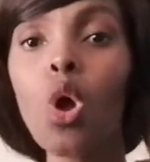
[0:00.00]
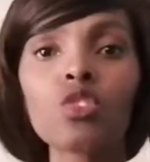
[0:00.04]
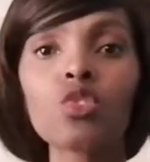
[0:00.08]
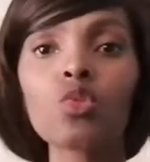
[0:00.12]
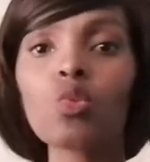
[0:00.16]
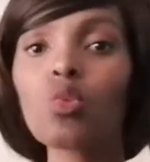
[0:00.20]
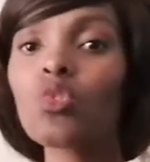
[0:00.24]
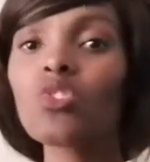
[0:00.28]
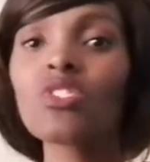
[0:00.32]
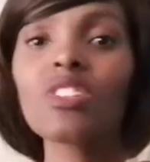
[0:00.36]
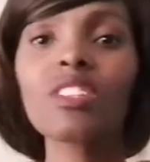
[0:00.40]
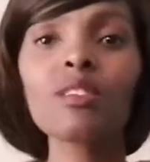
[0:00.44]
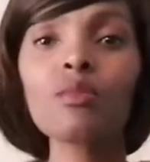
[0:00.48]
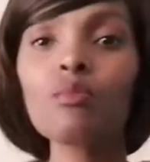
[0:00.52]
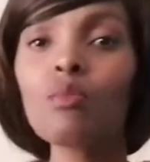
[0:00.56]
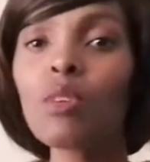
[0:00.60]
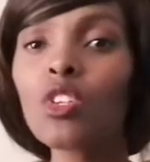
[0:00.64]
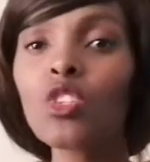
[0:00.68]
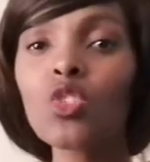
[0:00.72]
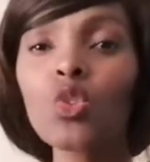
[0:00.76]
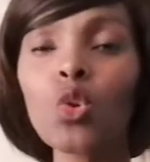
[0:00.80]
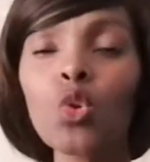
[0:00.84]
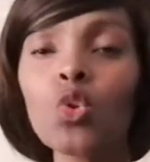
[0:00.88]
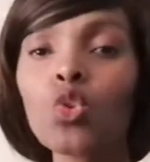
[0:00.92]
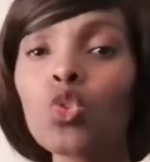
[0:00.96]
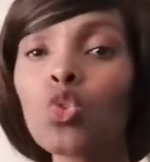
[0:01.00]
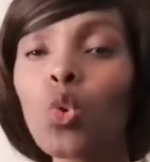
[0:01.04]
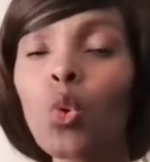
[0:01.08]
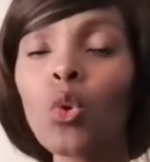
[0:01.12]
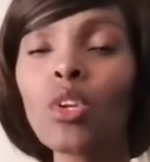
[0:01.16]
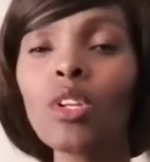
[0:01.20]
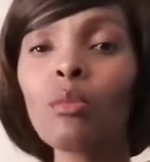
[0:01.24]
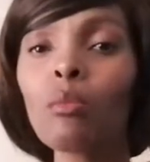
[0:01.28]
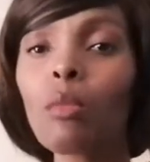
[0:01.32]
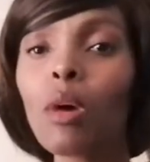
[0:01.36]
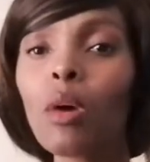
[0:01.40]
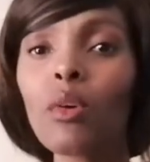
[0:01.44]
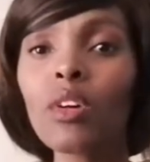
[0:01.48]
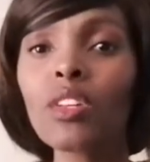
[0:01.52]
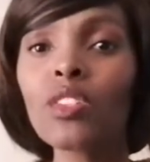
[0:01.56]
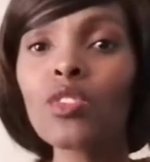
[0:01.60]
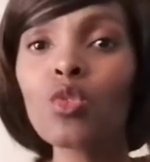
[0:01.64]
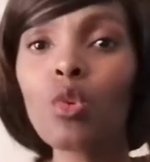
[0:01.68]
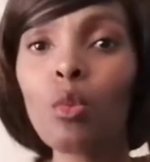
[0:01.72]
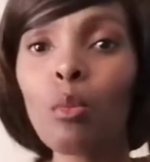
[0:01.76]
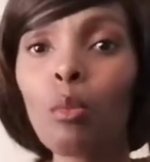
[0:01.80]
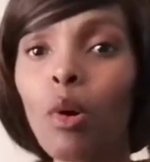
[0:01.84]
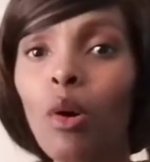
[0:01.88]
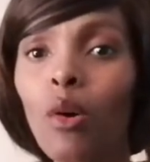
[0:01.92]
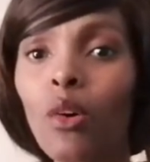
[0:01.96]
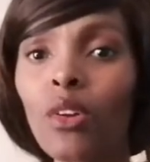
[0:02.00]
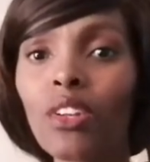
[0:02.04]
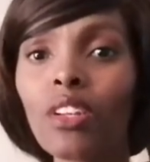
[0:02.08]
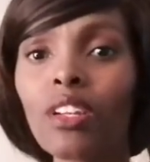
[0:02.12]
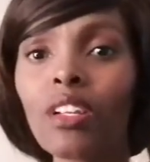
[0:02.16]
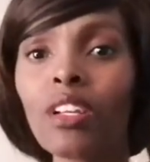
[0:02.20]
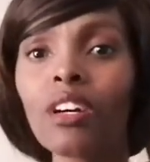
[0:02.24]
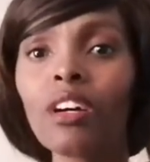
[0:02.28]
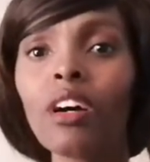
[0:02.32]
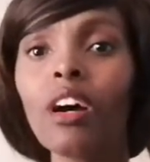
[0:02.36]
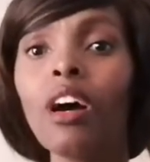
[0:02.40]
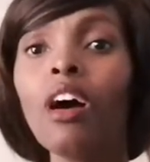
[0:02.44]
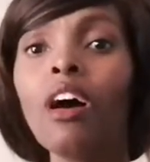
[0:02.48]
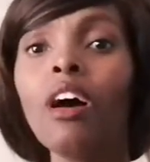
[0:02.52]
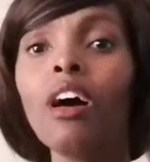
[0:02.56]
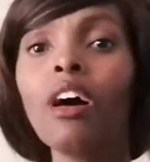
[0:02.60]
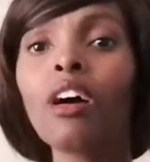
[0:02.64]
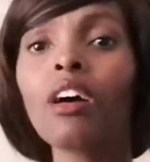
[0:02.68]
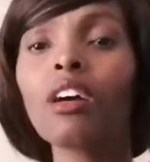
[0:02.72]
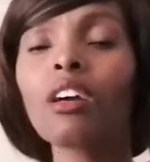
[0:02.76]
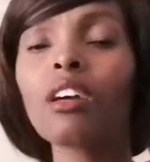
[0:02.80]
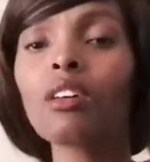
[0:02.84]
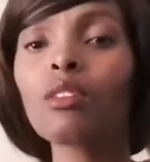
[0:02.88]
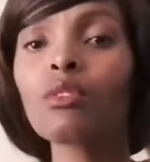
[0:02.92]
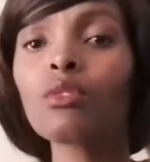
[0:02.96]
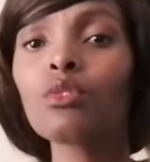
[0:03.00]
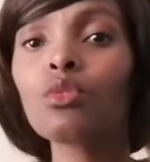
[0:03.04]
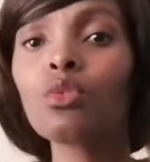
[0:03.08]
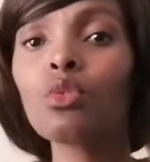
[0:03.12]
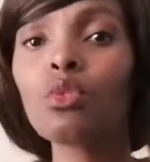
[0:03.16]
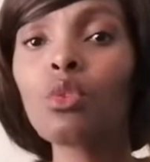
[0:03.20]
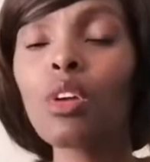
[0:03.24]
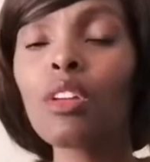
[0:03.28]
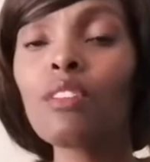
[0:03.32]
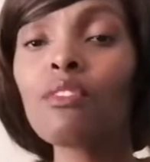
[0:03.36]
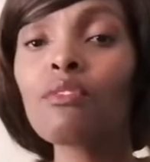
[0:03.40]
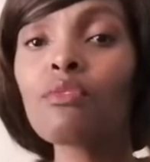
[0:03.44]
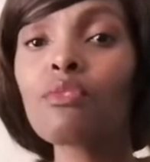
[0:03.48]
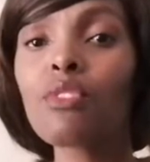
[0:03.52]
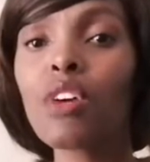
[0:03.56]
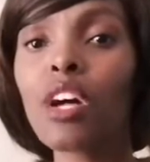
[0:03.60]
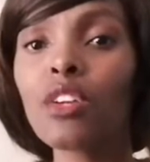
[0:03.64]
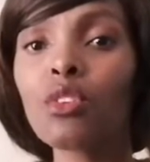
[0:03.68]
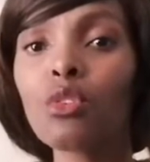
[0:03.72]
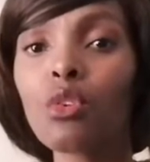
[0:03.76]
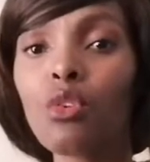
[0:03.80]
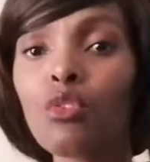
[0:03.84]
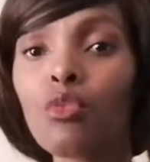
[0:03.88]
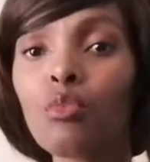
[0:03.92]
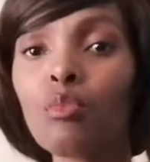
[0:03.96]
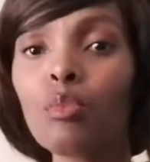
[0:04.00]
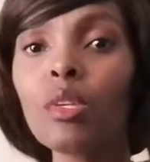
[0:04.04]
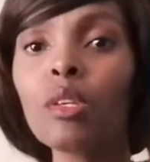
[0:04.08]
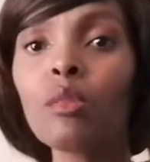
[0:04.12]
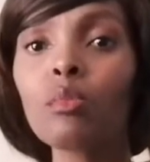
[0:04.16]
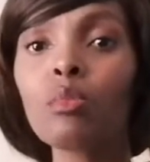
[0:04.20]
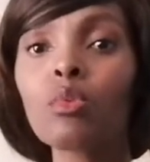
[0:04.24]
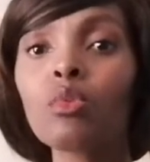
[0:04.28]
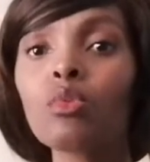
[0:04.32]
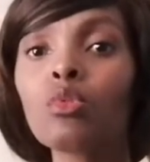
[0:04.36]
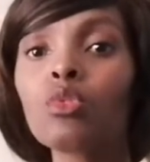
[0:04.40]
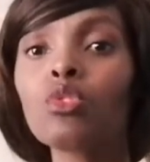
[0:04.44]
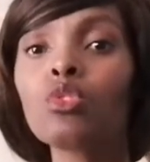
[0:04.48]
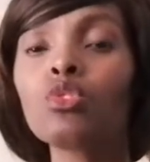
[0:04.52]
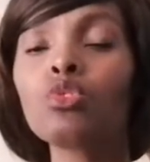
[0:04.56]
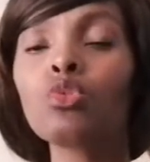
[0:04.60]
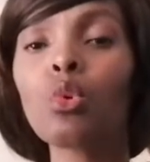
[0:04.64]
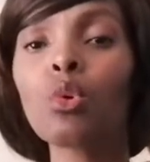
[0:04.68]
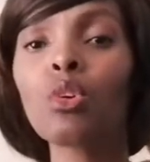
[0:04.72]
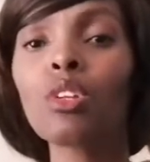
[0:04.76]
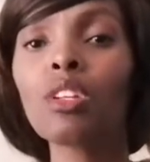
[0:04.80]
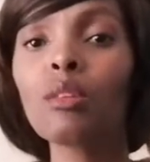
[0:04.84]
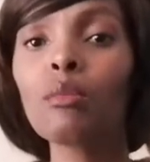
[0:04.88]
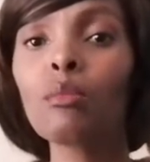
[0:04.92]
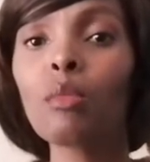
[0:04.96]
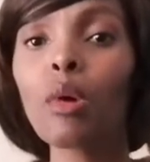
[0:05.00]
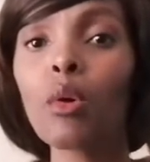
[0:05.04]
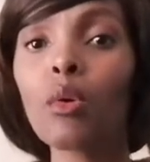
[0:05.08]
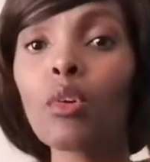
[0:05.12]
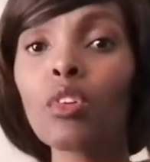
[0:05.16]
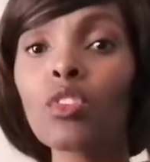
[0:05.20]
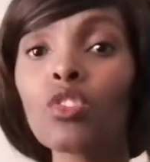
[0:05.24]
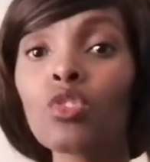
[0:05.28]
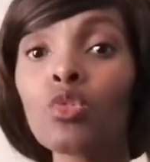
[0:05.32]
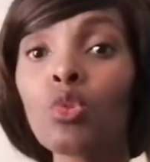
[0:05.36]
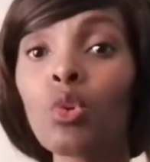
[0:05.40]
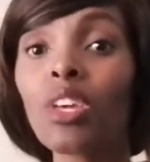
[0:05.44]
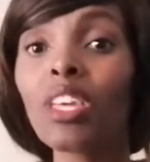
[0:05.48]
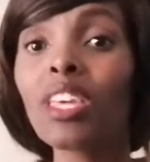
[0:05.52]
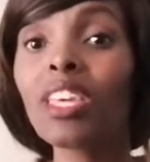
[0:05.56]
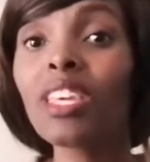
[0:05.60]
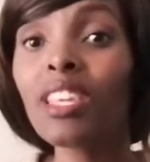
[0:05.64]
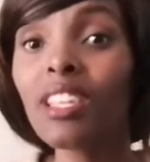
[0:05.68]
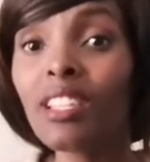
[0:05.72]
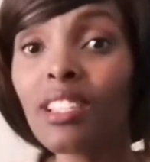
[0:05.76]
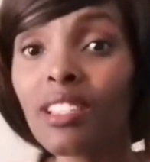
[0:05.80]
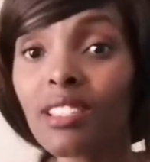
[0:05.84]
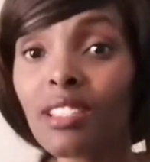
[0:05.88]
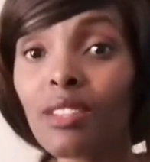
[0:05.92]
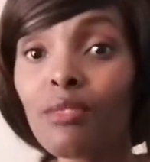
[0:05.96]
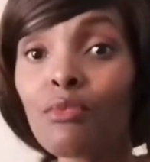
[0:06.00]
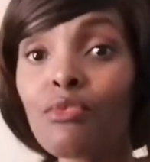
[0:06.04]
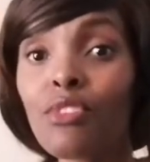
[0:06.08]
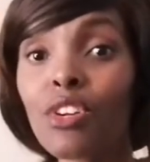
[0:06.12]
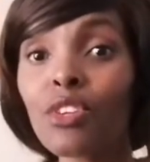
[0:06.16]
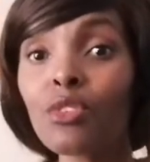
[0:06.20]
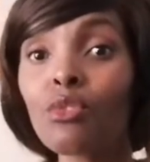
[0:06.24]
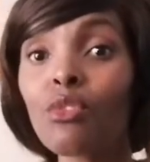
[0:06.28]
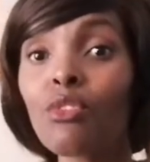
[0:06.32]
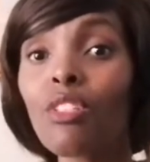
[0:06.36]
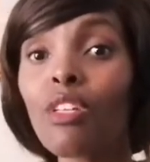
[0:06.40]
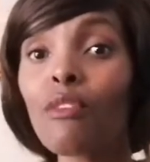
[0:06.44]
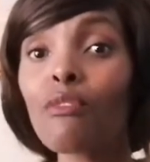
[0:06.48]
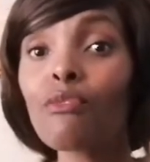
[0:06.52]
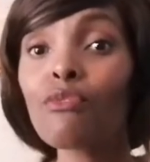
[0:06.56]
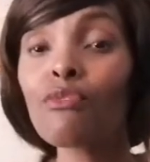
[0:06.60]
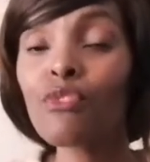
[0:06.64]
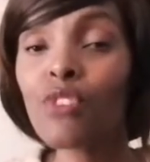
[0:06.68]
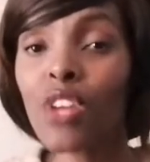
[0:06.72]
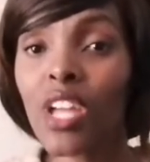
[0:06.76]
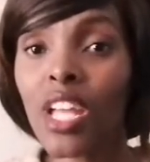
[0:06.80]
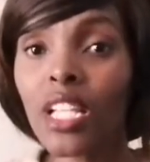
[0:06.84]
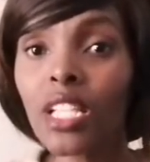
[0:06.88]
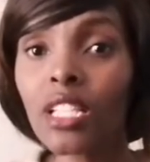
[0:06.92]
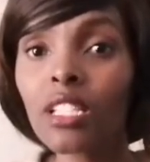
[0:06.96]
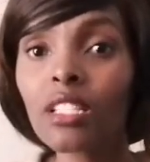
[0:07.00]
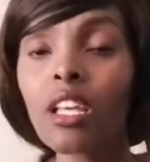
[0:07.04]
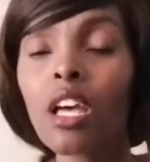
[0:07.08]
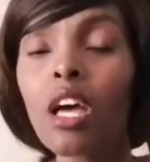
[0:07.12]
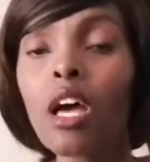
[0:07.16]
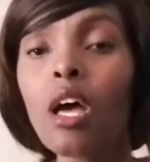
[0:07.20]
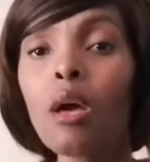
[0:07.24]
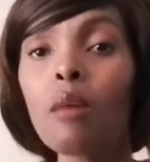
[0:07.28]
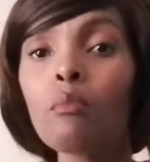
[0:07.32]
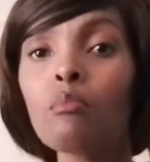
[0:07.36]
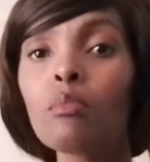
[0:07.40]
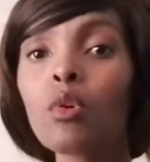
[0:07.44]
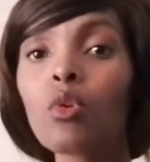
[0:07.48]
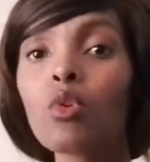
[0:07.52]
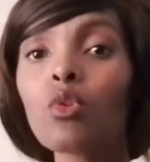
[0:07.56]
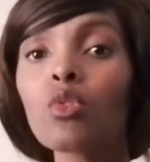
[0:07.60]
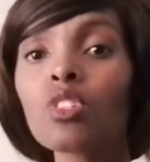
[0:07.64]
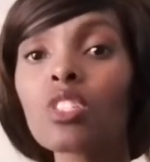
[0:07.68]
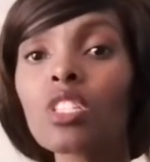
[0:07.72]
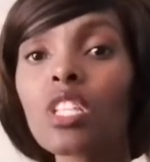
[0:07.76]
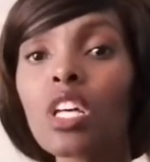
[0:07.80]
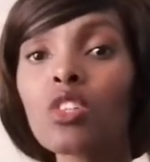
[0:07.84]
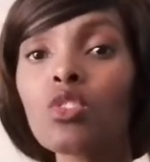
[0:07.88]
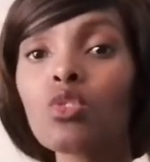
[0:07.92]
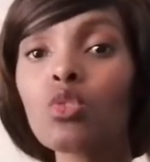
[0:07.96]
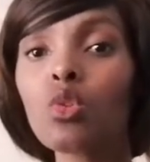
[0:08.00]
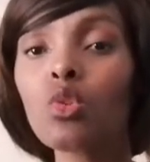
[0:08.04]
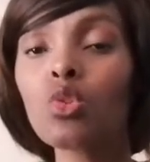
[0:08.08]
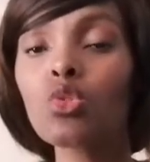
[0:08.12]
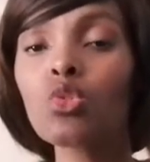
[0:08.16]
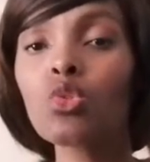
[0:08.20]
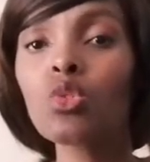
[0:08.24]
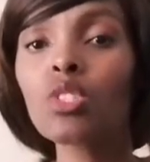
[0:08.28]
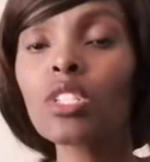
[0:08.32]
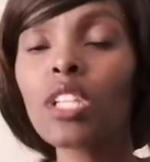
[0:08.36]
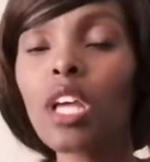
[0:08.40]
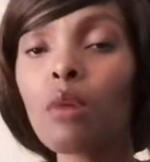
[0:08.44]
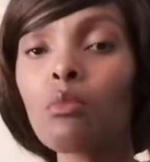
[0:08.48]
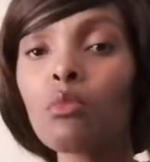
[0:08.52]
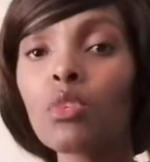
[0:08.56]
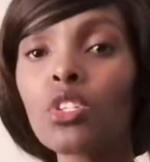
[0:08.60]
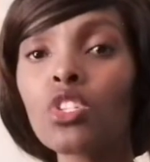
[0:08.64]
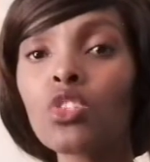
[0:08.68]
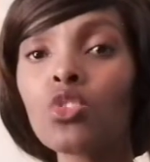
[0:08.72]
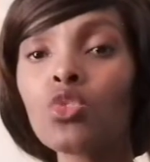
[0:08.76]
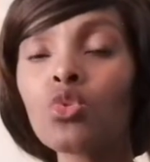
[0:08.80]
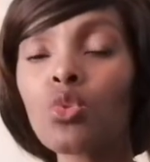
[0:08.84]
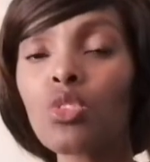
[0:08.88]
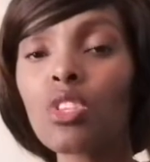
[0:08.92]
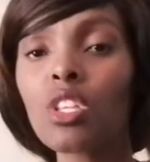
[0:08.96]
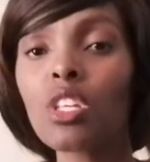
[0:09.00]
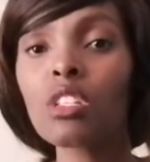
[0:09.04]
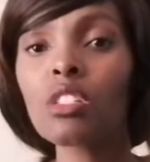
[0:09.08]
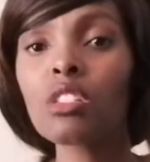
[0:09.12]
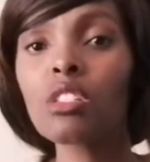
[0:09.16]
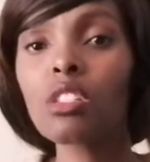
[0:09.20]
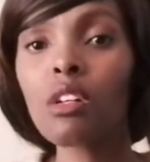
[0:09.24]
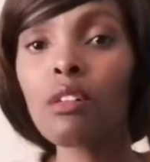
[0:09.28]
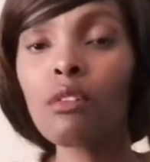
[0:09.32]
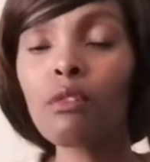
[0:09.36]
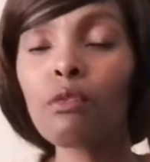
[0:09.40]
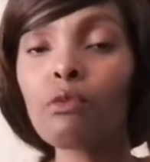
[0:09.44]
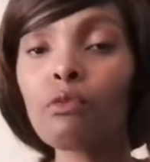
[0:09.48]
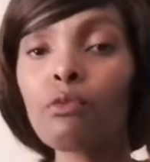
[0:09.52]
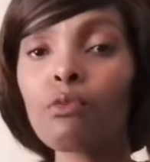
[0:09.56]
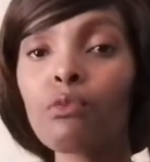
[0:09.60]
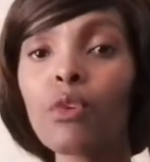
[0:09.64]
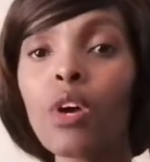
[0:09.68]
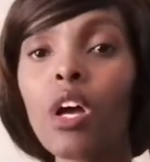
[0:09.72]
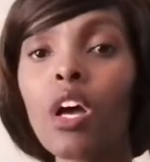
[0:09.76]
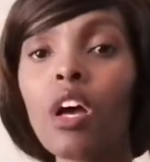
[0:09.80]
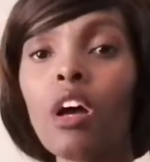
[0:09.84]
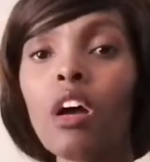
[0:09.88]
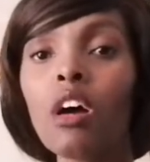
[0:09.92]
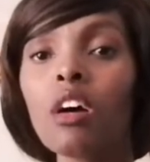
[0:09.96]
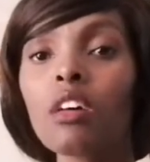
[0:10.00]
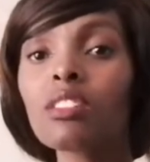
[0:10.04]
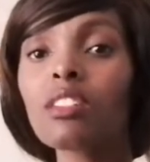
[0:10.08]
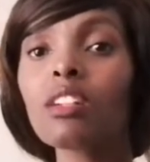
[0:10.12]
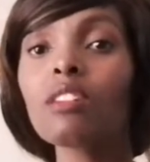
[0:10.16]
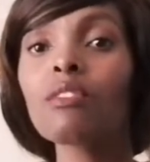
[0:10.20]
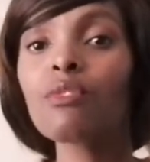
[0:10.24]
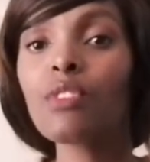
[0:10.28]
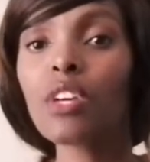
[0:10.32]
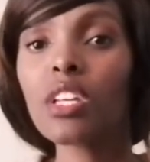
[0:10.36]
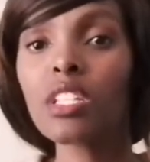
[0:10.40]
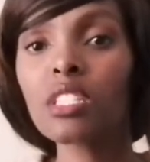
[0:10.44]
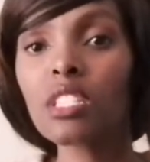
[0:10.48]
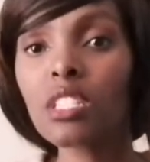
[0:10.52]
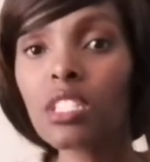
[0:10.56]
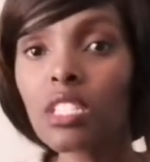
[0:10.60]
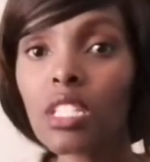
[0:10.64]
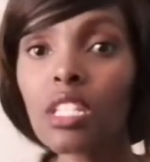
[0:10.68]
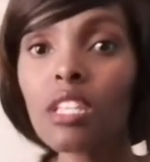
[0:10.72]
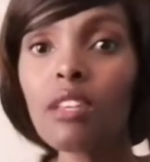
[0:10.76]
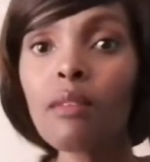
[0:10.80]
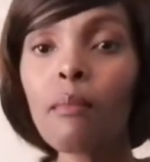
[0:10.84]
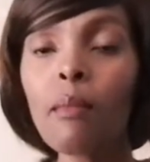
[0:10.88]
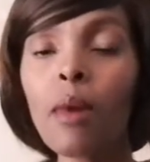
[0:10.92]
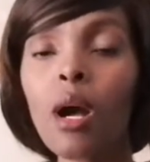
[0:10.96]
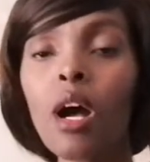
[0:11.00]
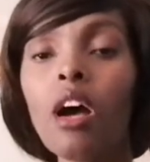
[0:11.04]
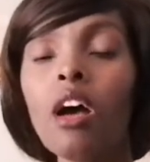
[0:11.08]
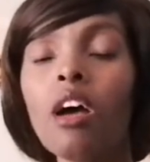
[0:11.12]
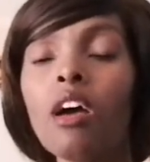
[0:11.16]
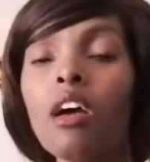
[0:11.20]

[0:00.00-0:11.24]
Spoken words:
So just make sure you don't embarrass your partner, in front of people. You don't embarrass your kids in front of their friends, because that's also damaging to their self-esteem.